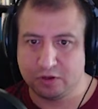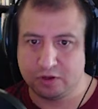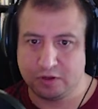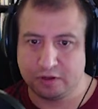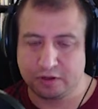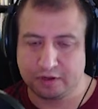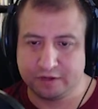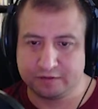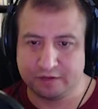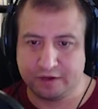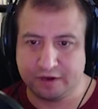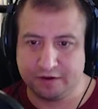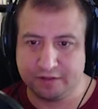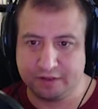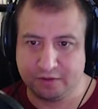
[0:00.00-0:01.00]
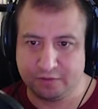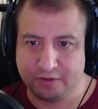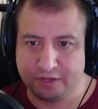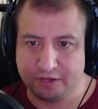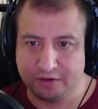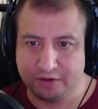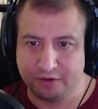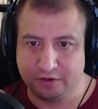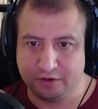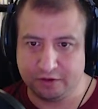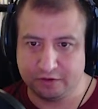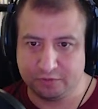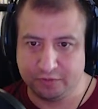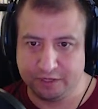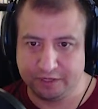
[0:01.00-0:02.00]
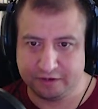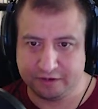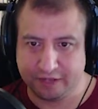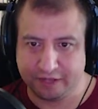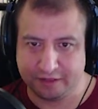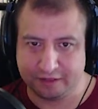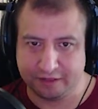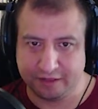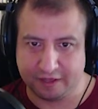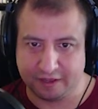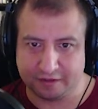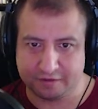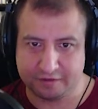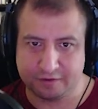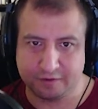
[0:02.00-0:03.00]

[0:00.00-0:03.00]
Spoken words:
Because another thing we can do is we can take this